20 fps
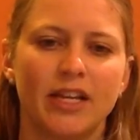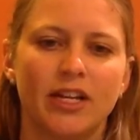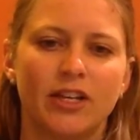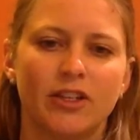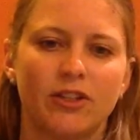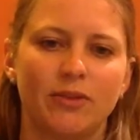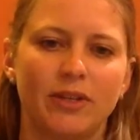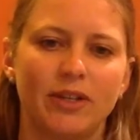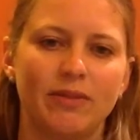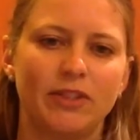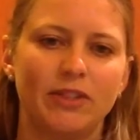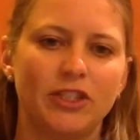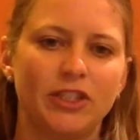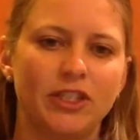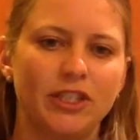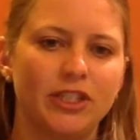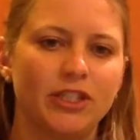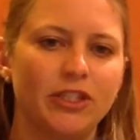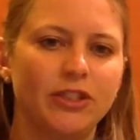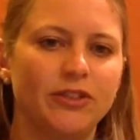So what I want
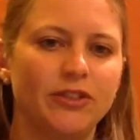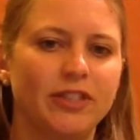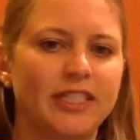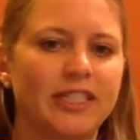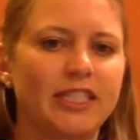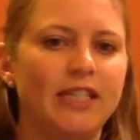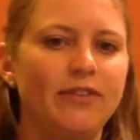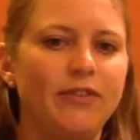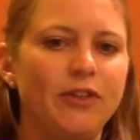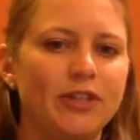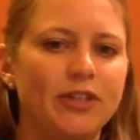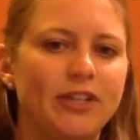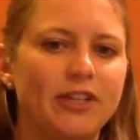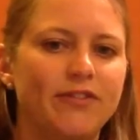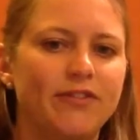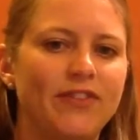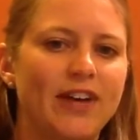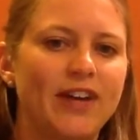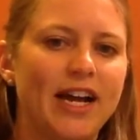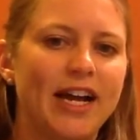you to do is see if you can
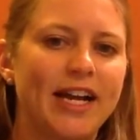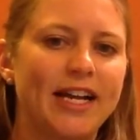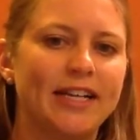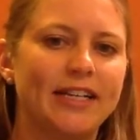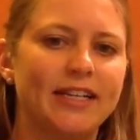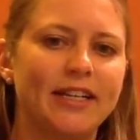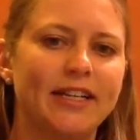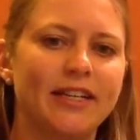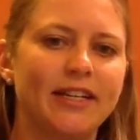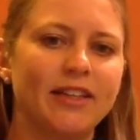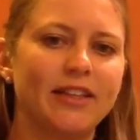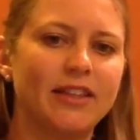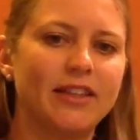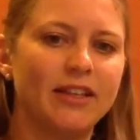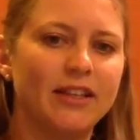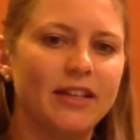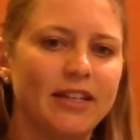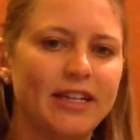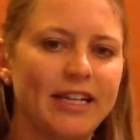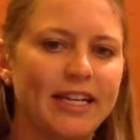find
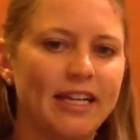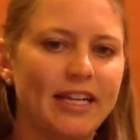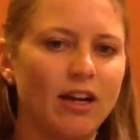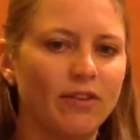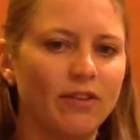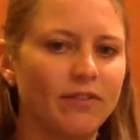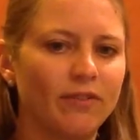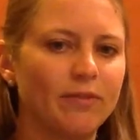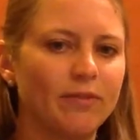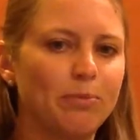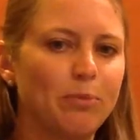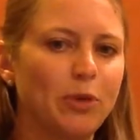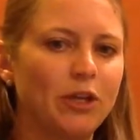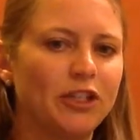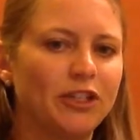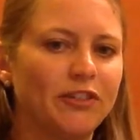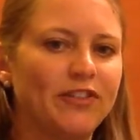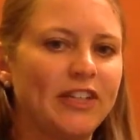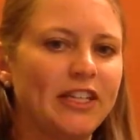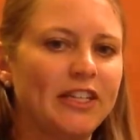or put
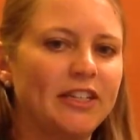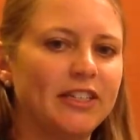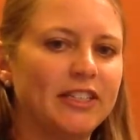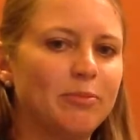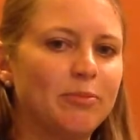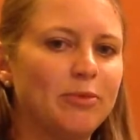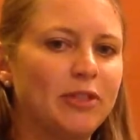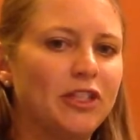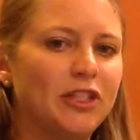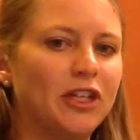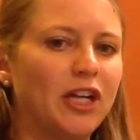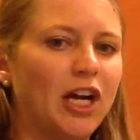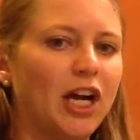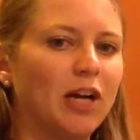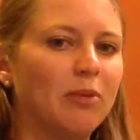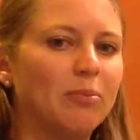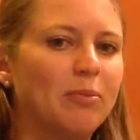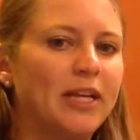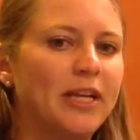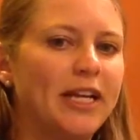your fingertips in your
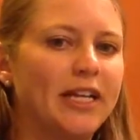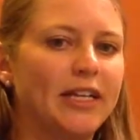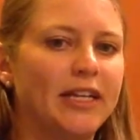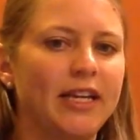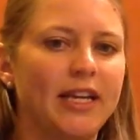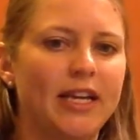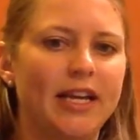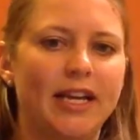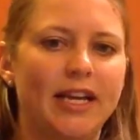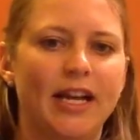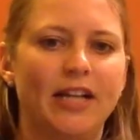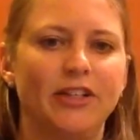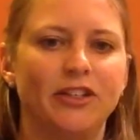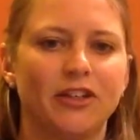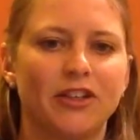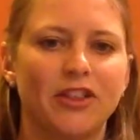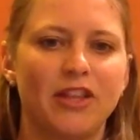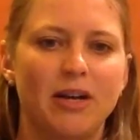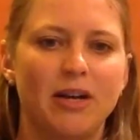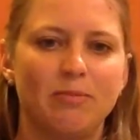armpit and your
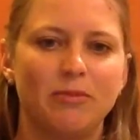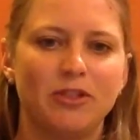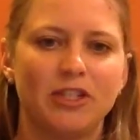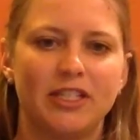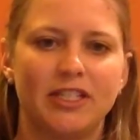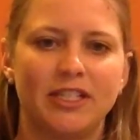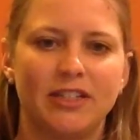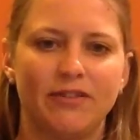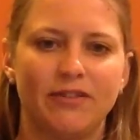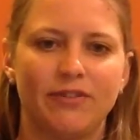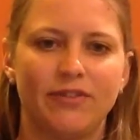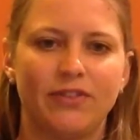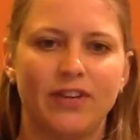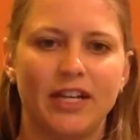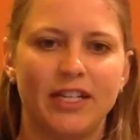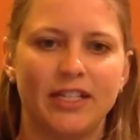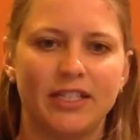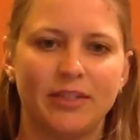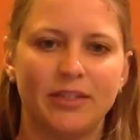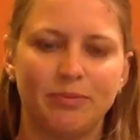thumb just in
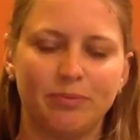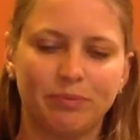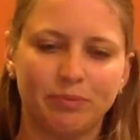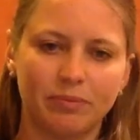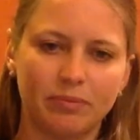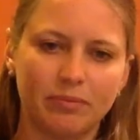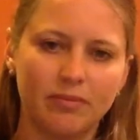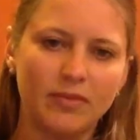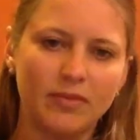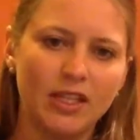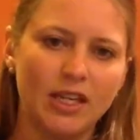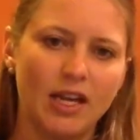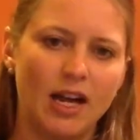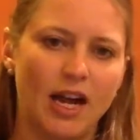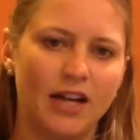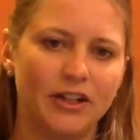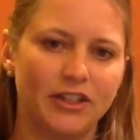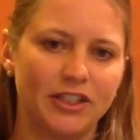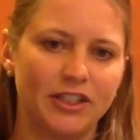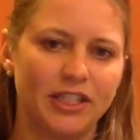front
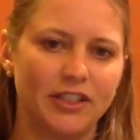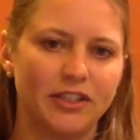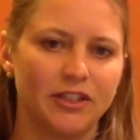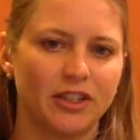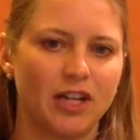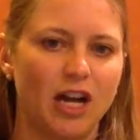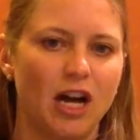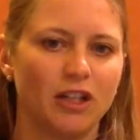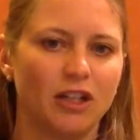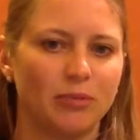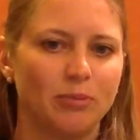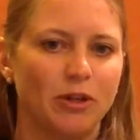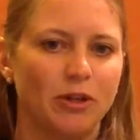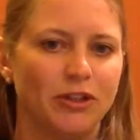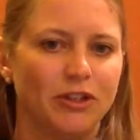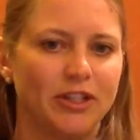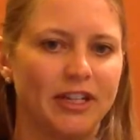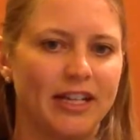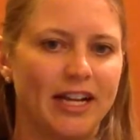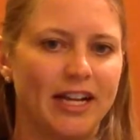underneath your collarbone. You
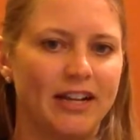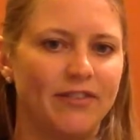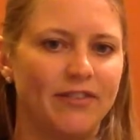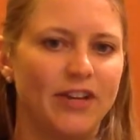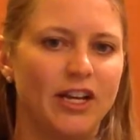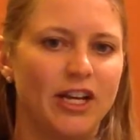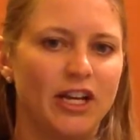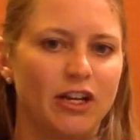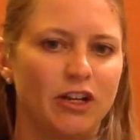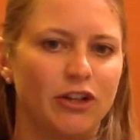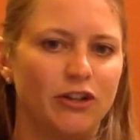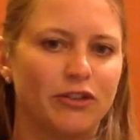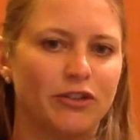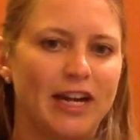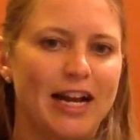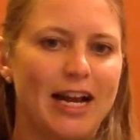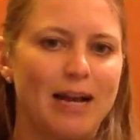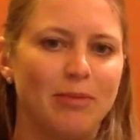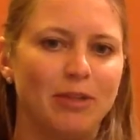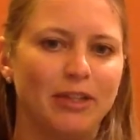can kind of
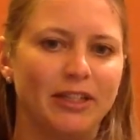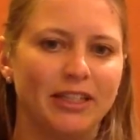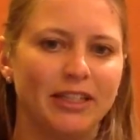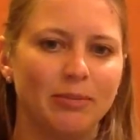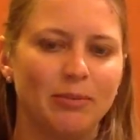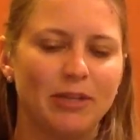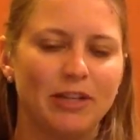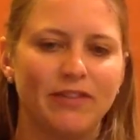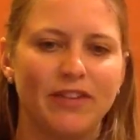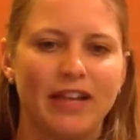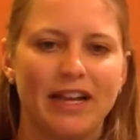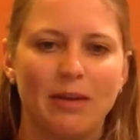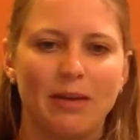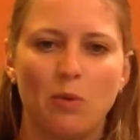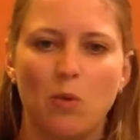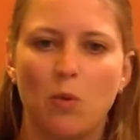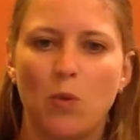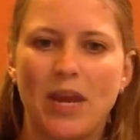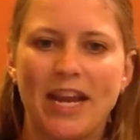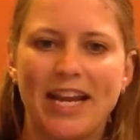grab a little bit of that
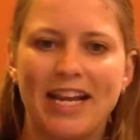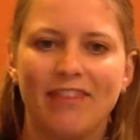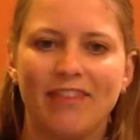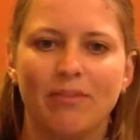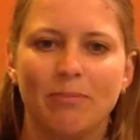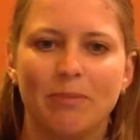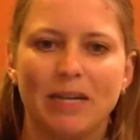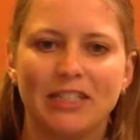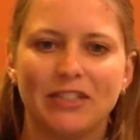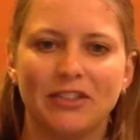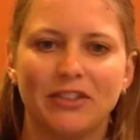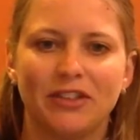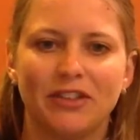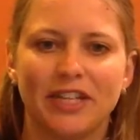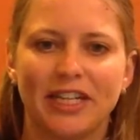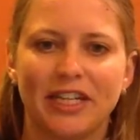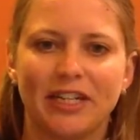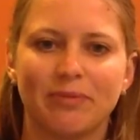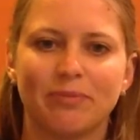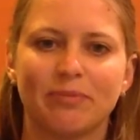wing of muscle
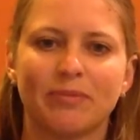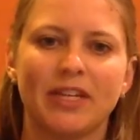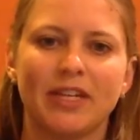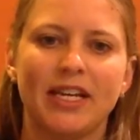there.